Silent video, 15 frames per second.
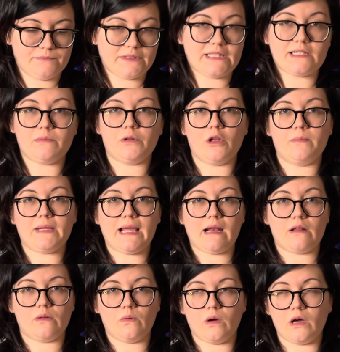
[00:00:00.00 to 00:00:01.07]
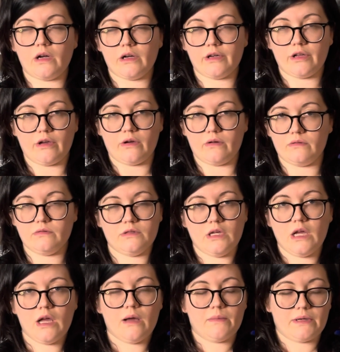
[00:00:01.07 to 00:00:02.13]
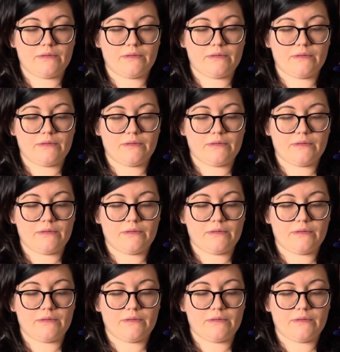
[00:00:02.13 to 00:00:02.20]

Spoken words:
Did it blow me out of the water? No, but